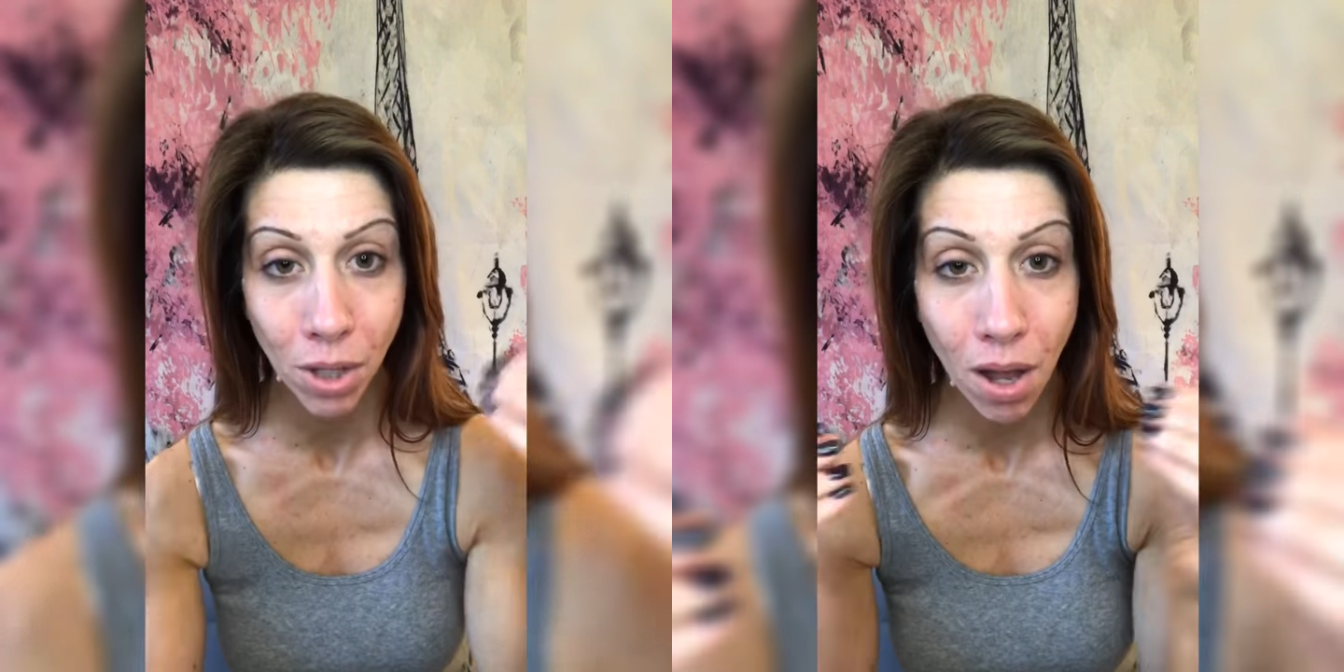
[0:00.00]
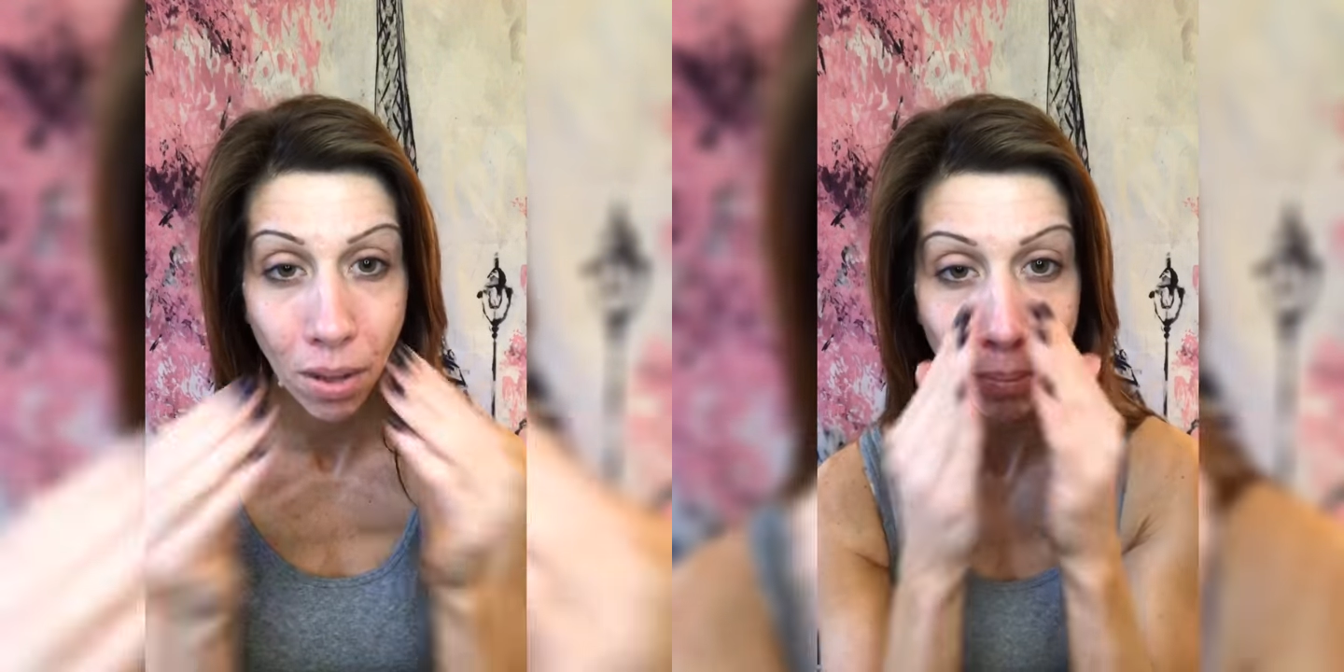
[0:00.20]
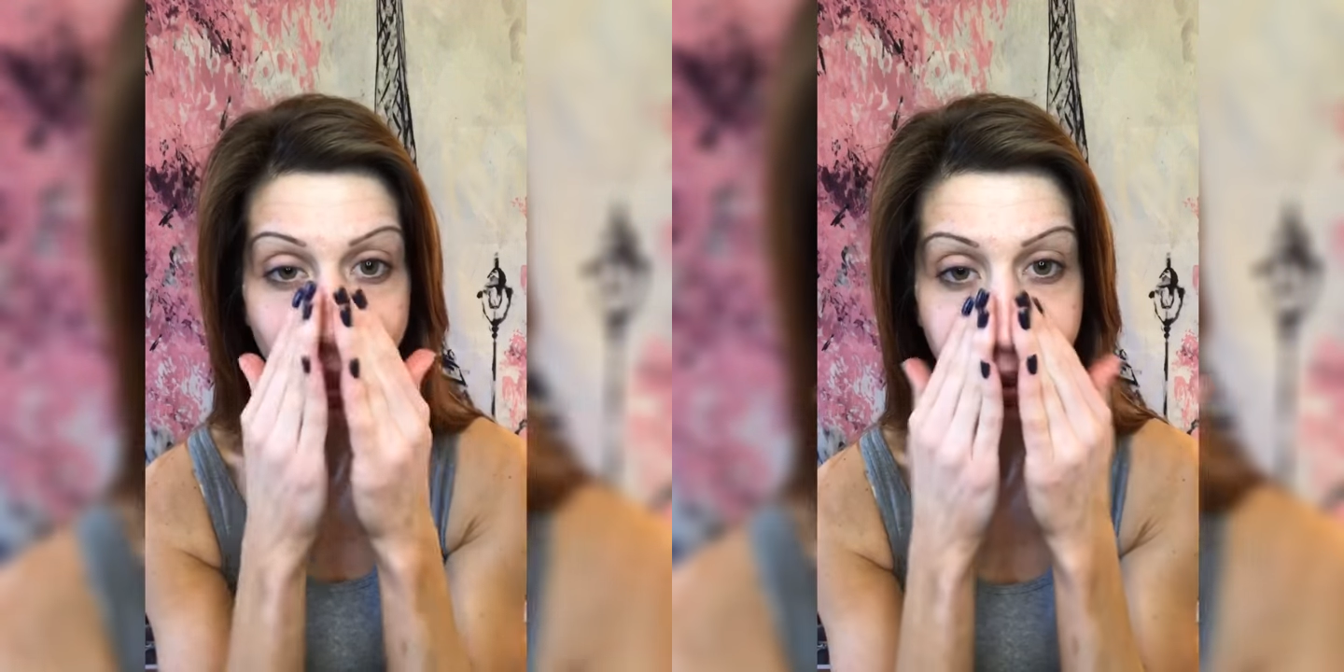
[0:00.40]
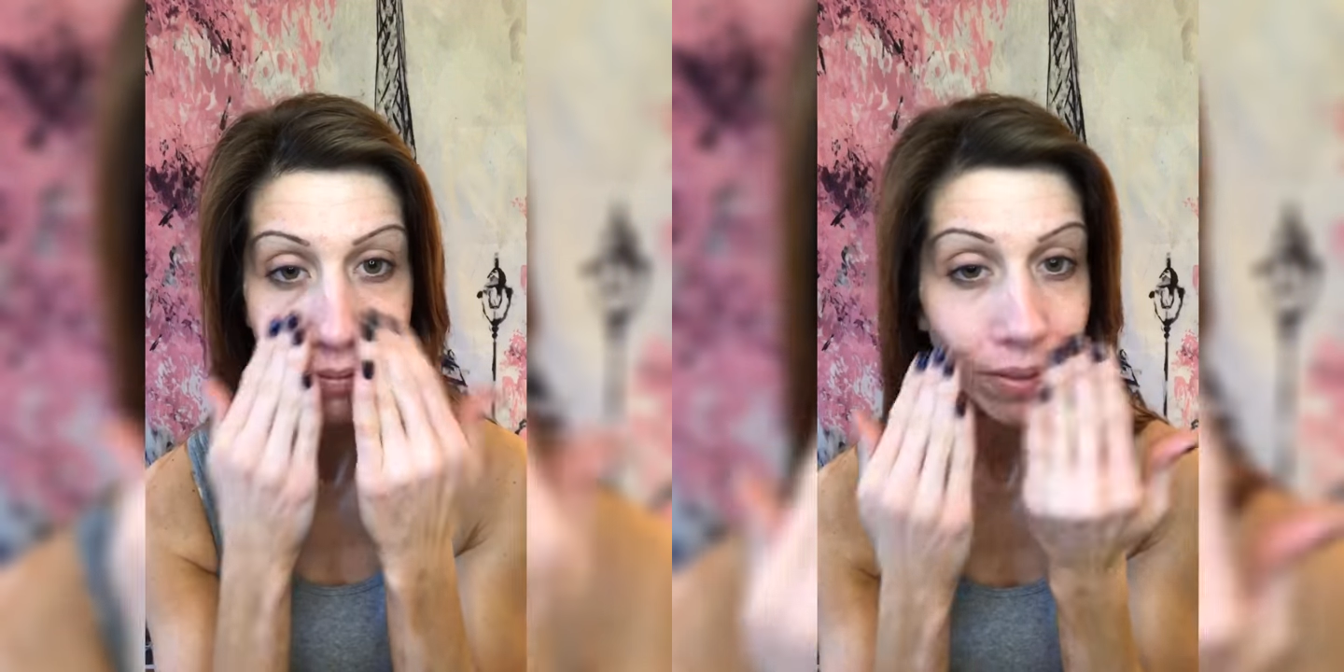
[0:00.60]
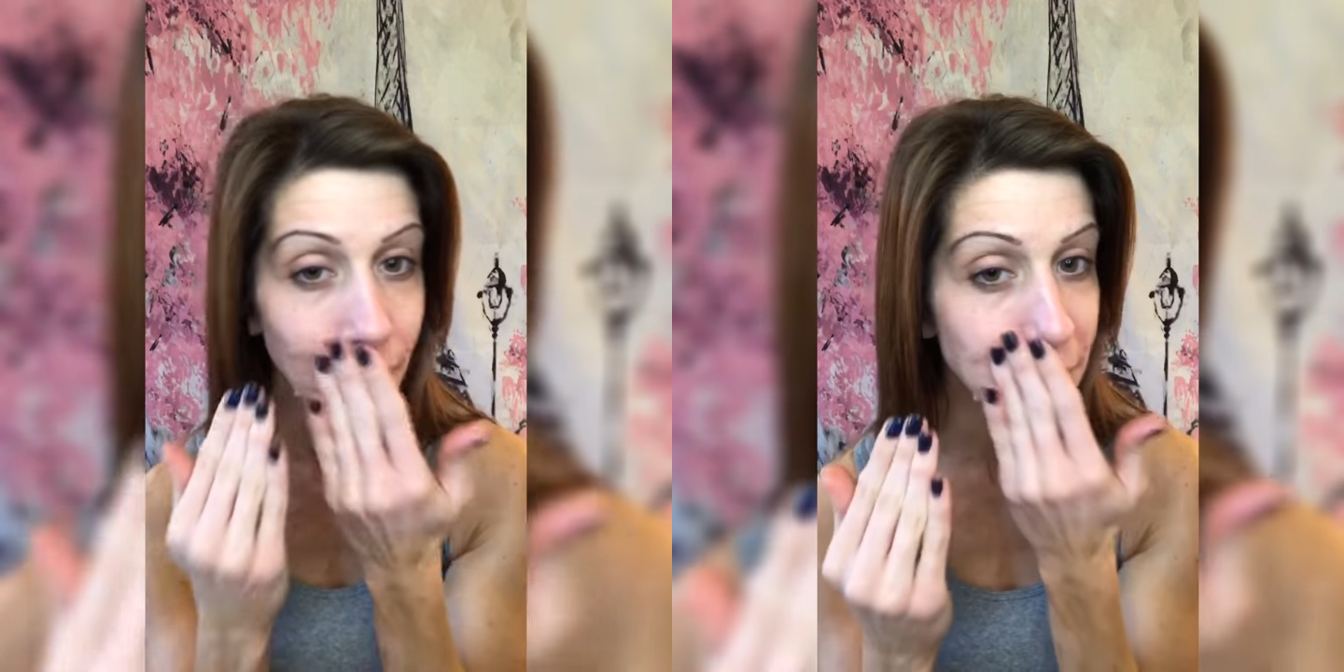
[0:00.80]
calm my
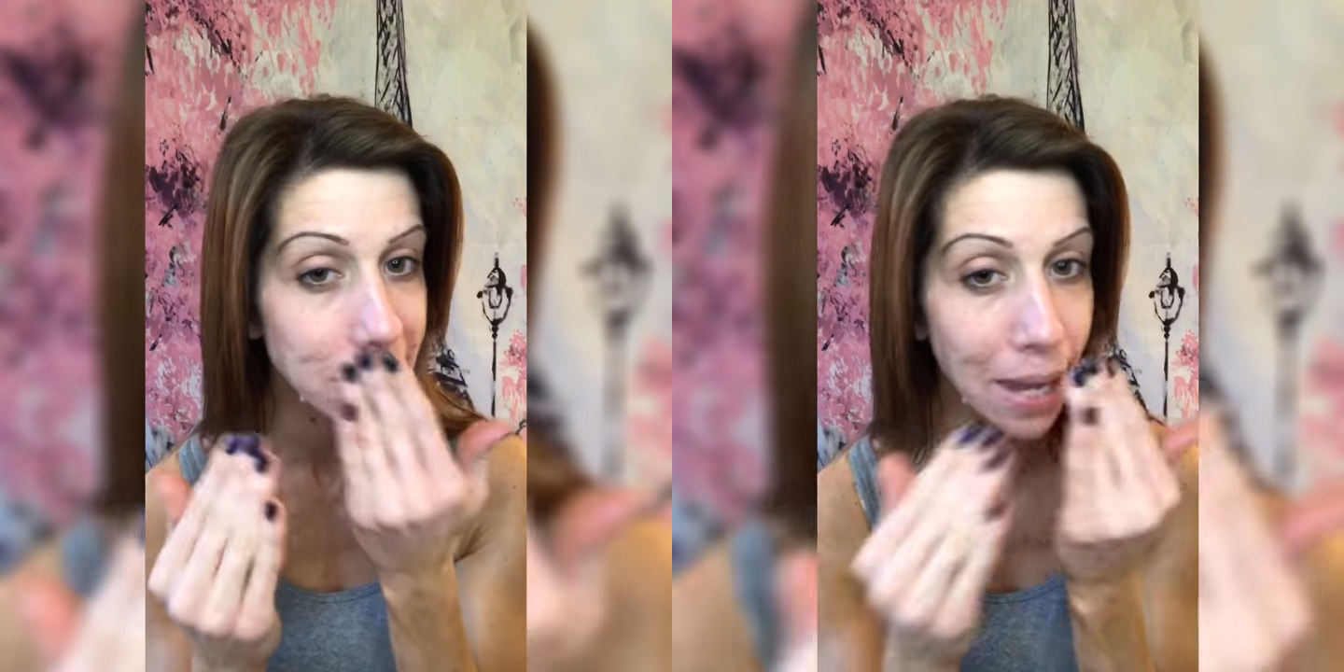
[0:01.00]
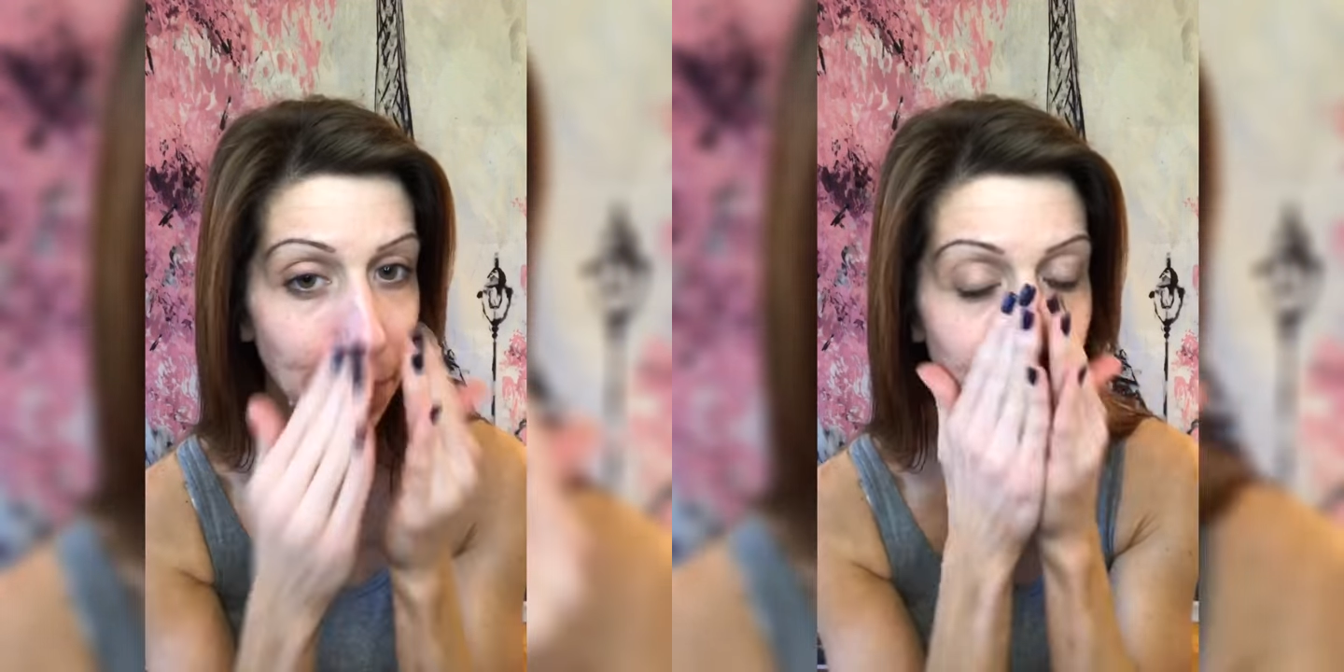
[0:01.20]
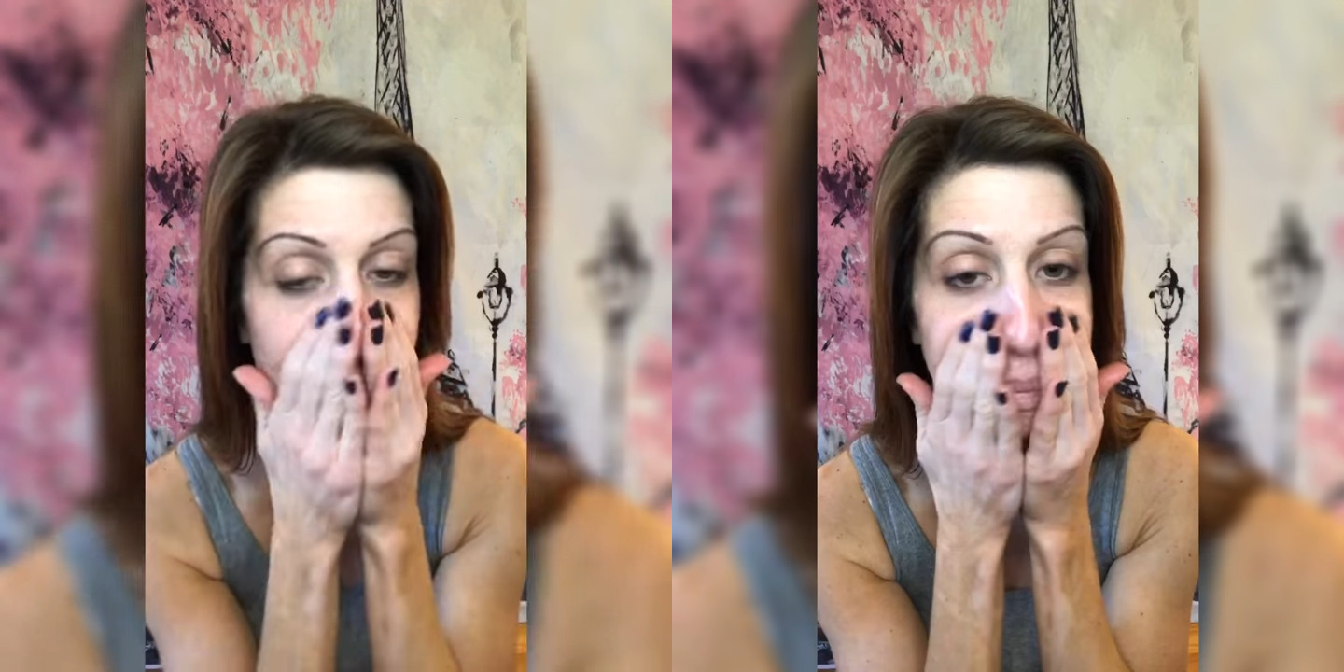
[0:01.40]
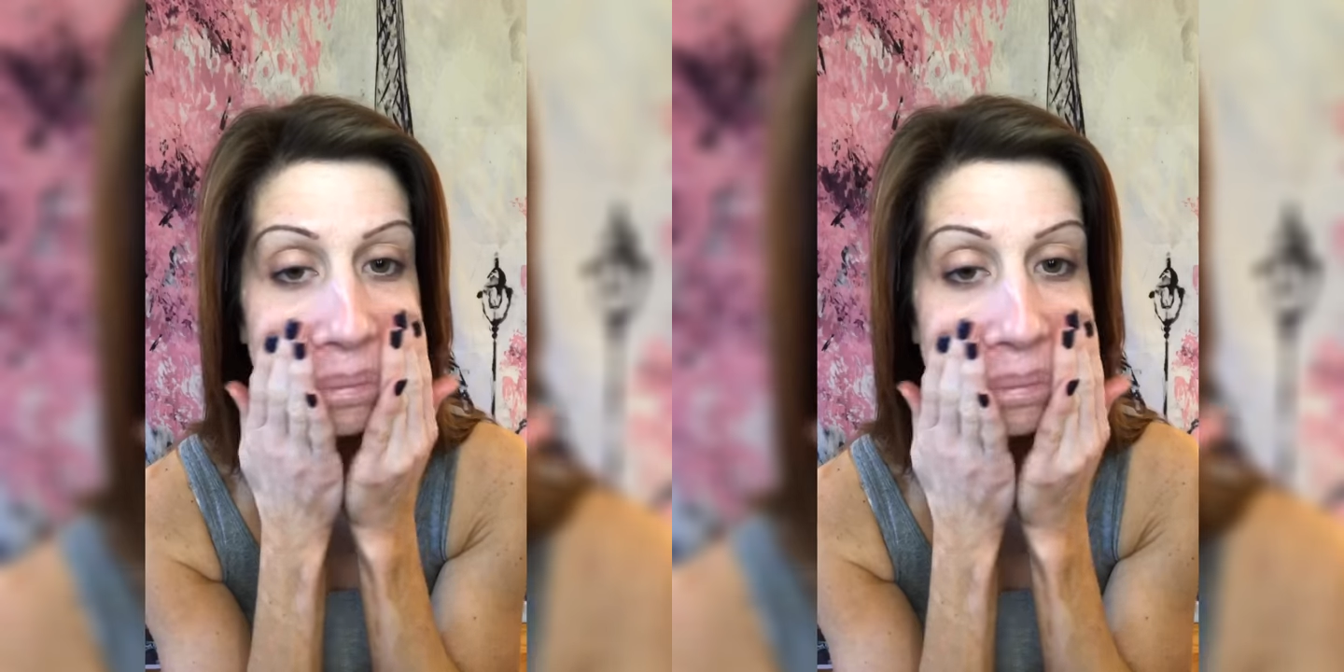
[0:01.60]
inflamed skin.